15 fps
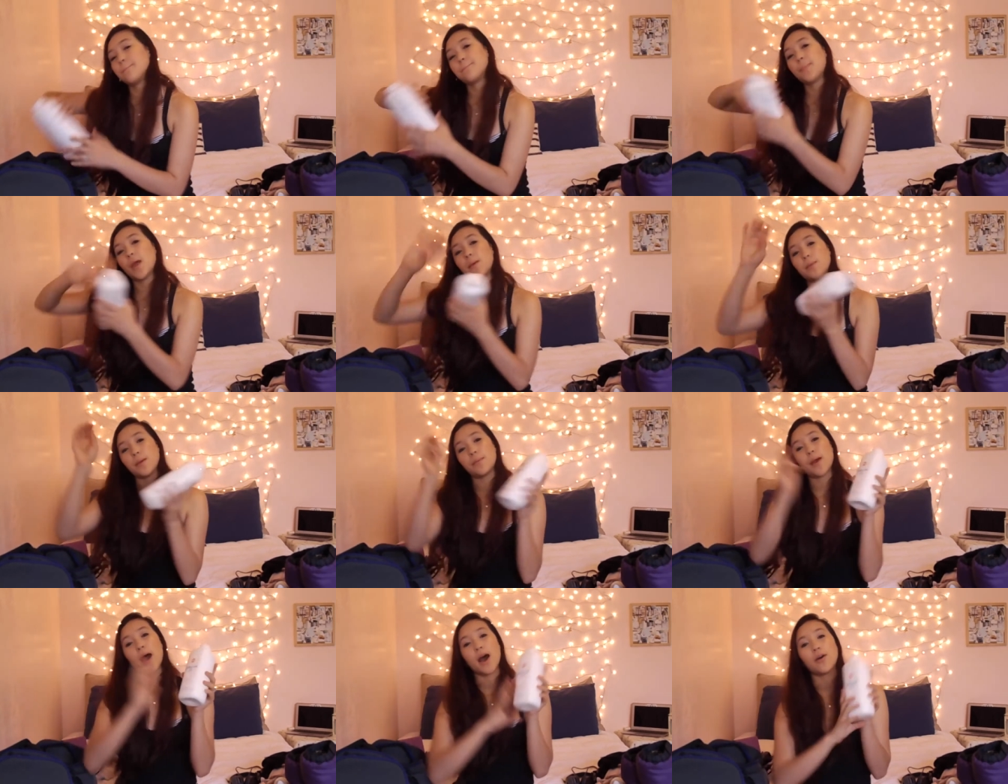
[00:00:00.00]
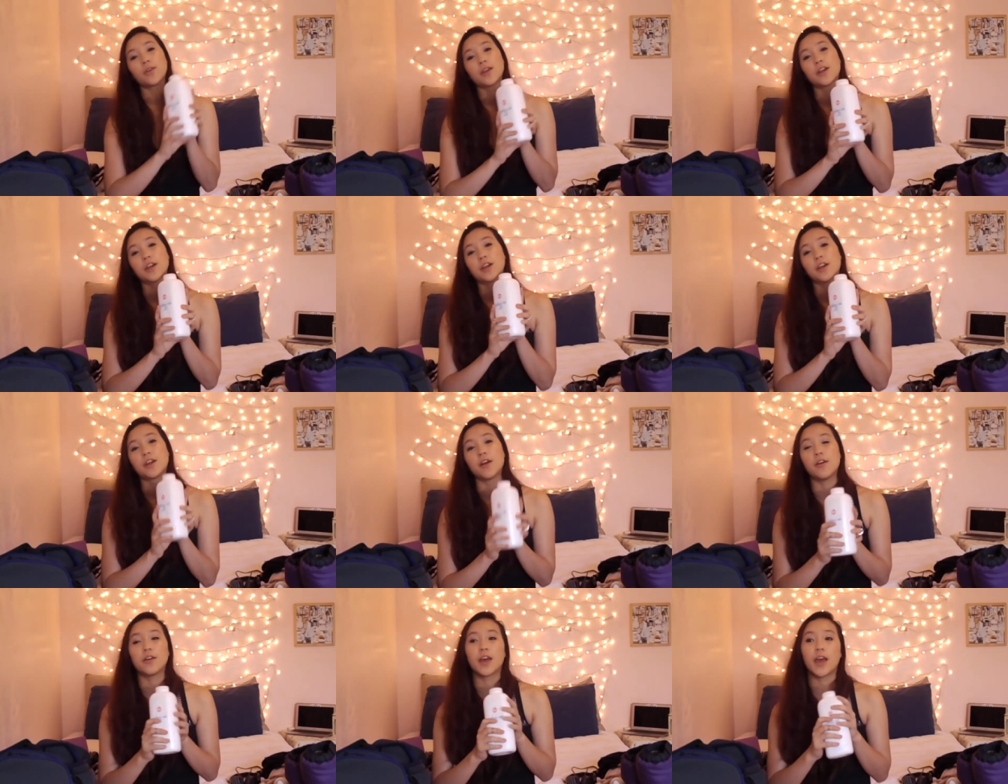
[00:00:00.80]
Baby powder!
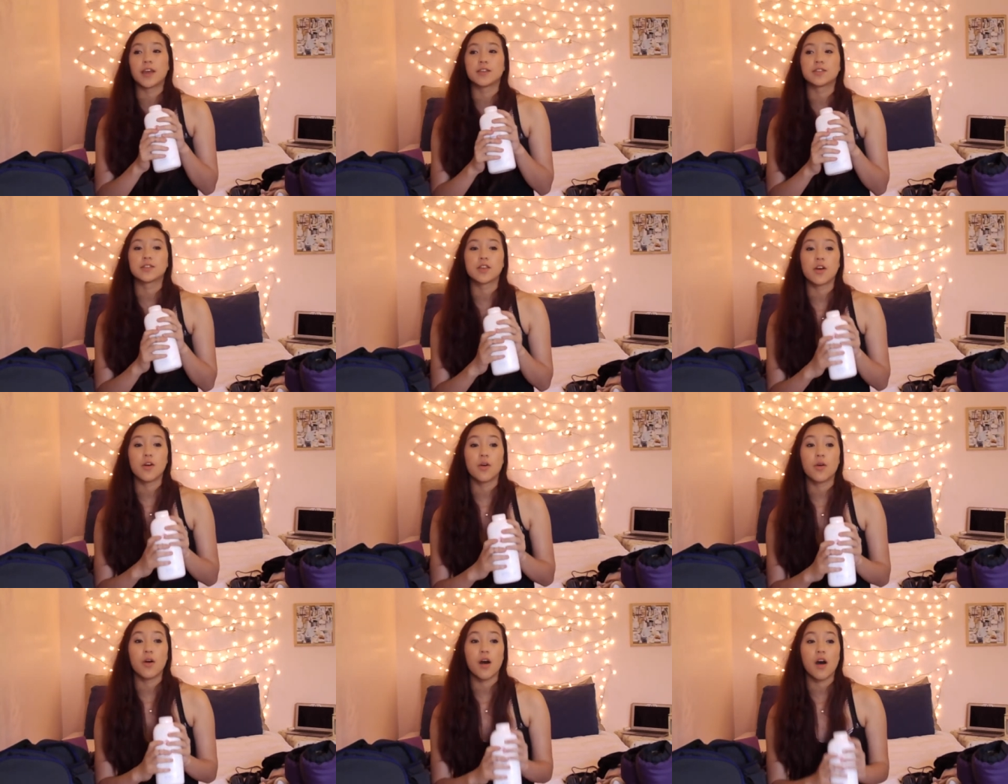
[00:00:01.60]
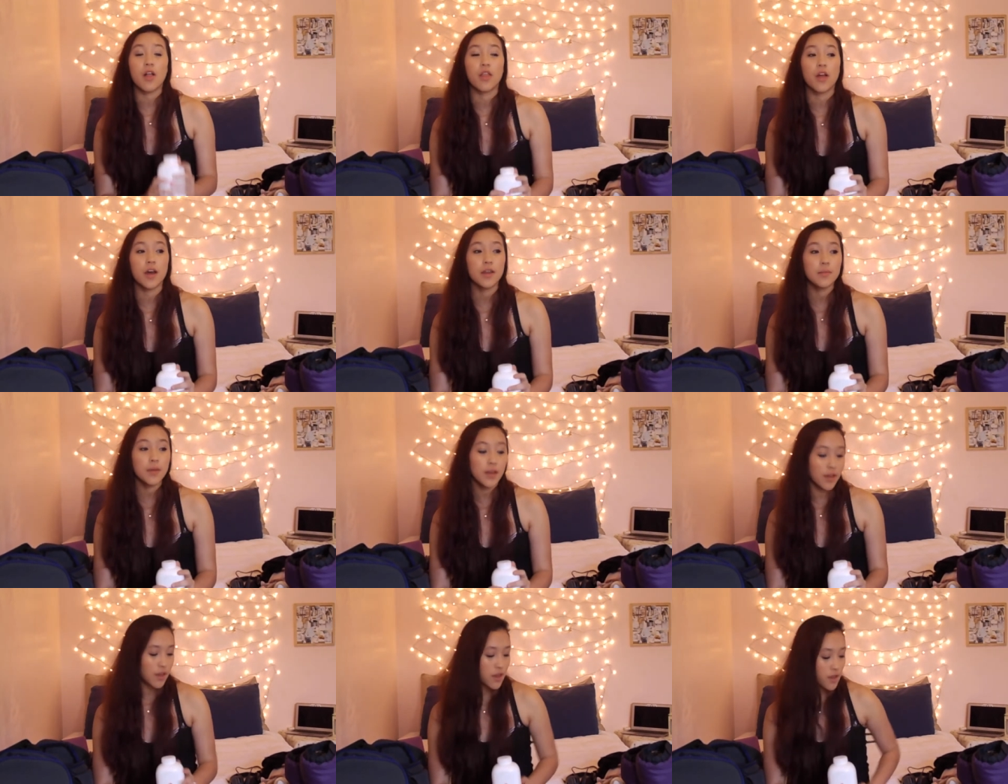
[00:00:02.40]
Okay, so a lot of
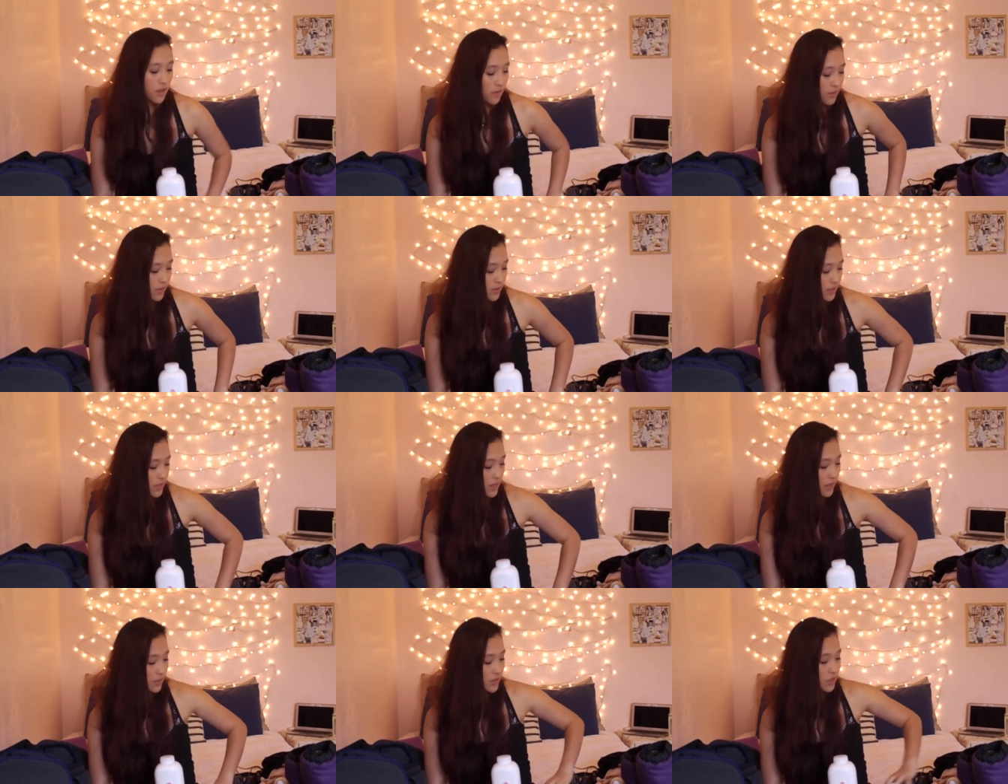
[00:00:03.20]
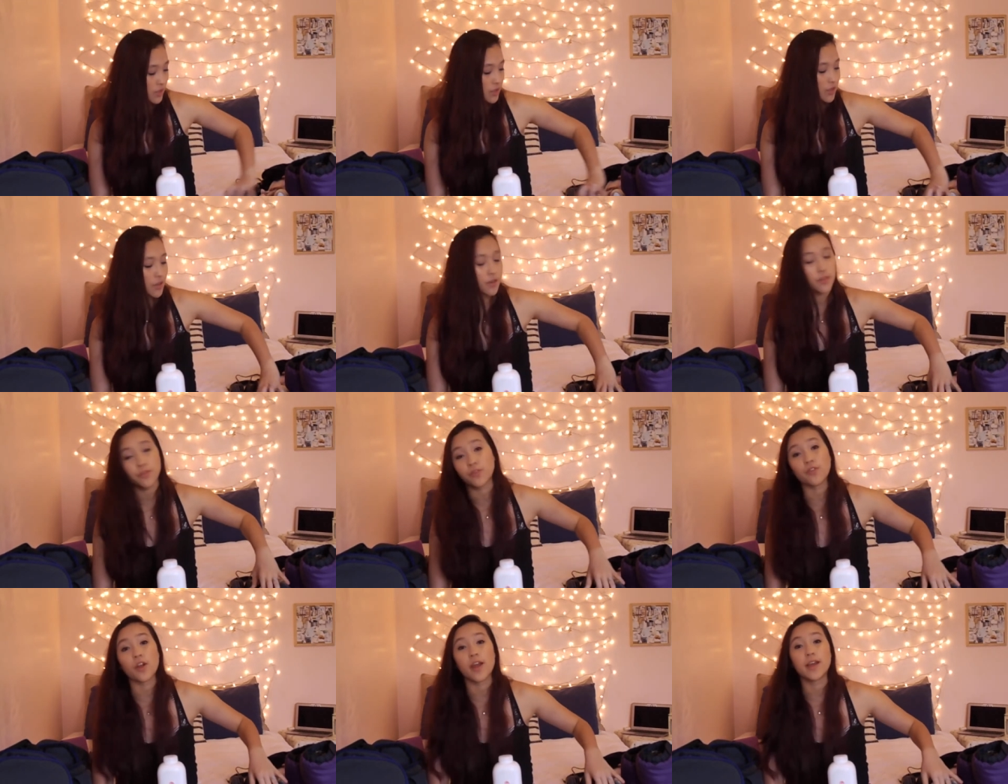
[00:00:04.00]
my dancer
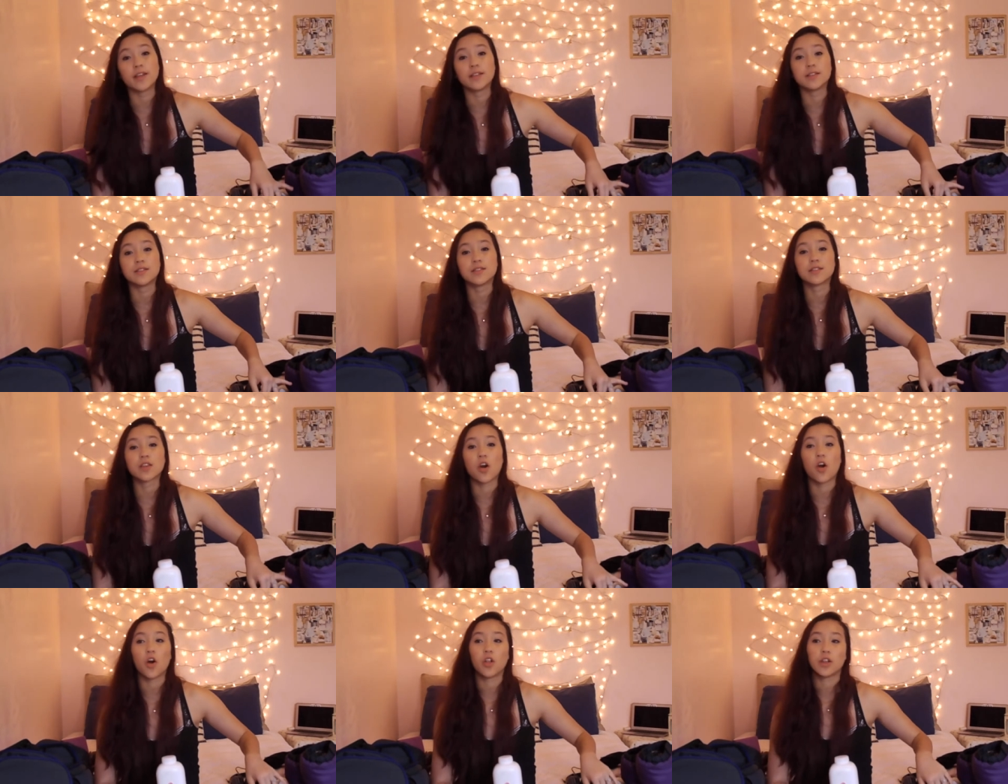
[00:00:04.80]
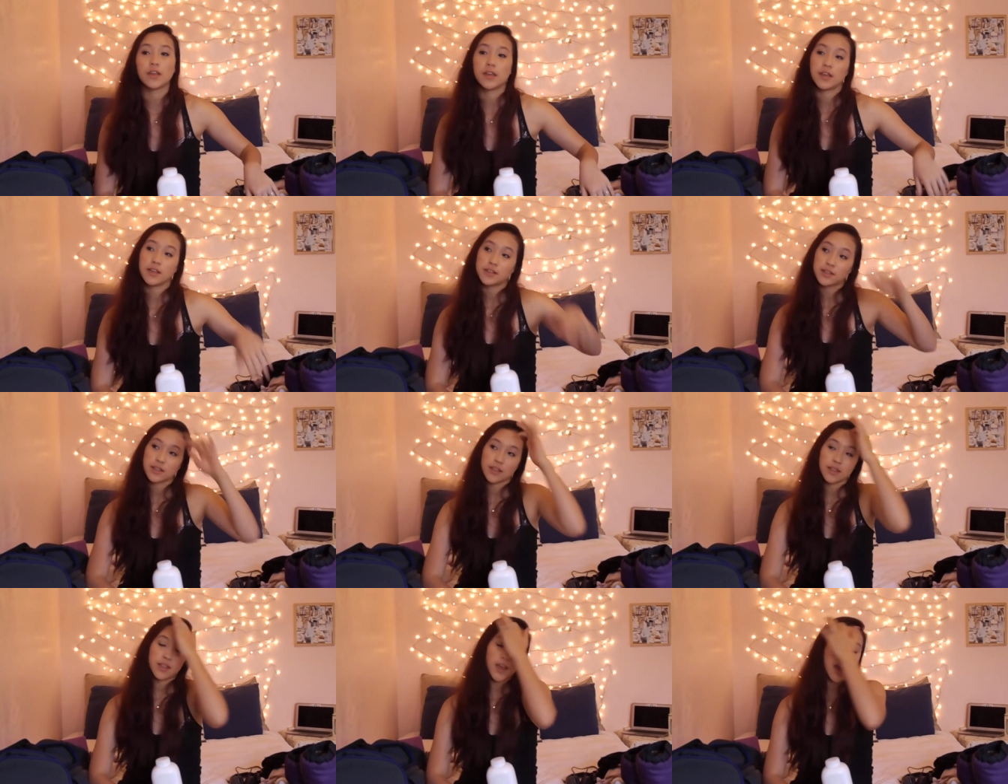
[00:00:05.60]
friends, colleagues,
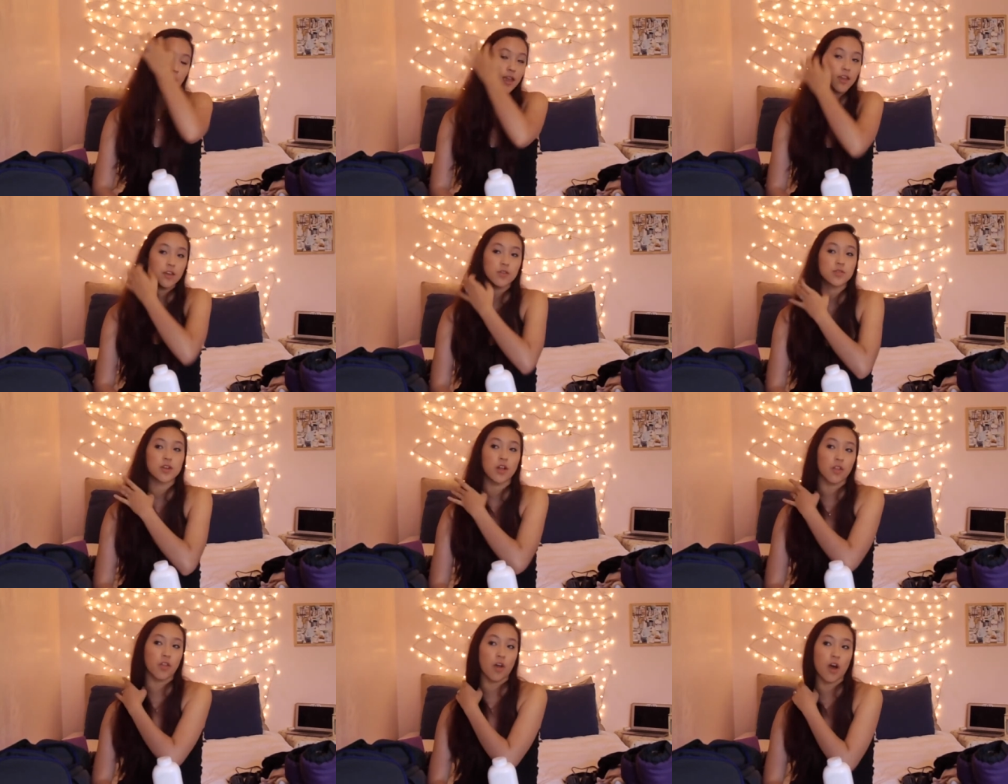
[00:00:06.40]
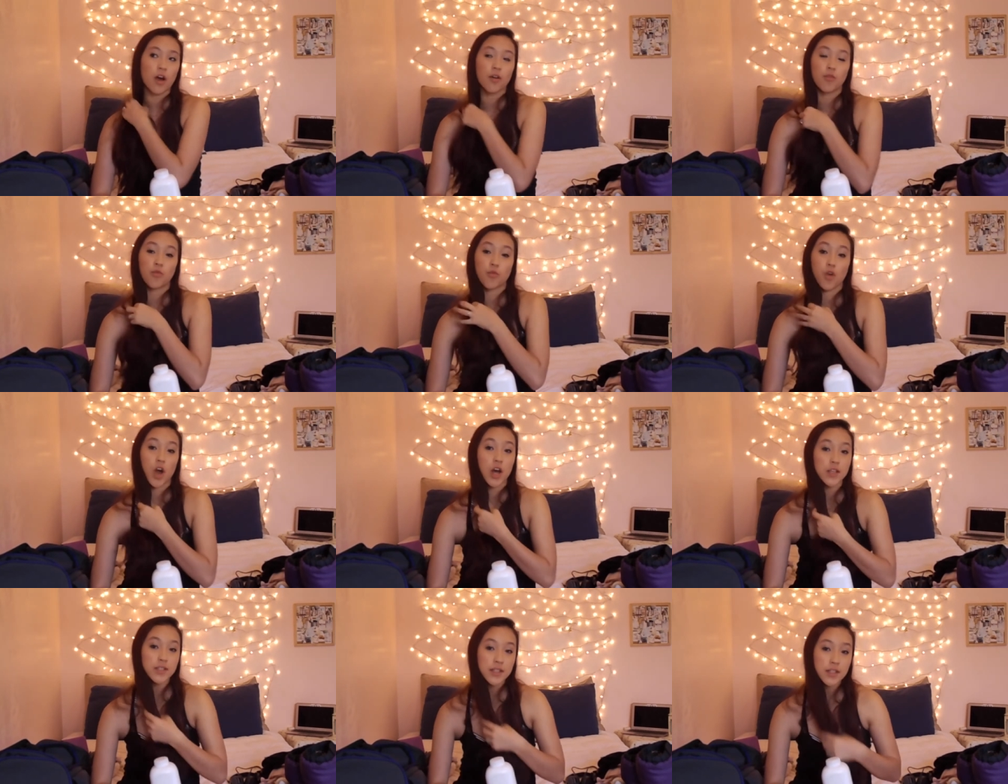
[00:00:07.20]
they use a lot of
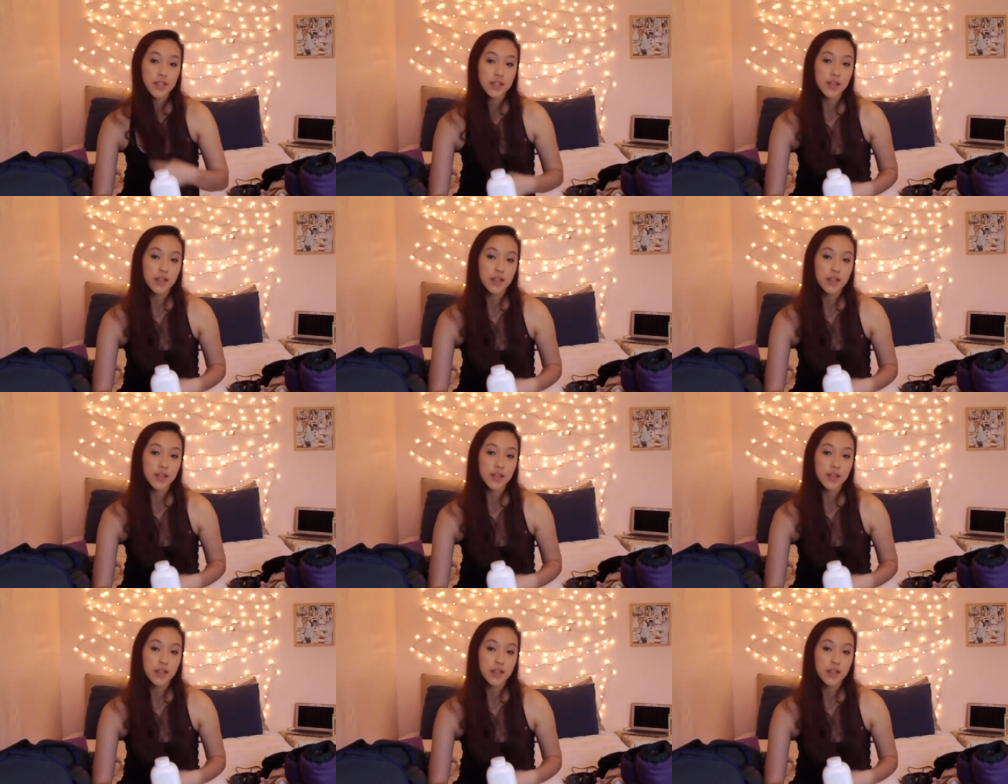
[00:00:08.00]
rosin.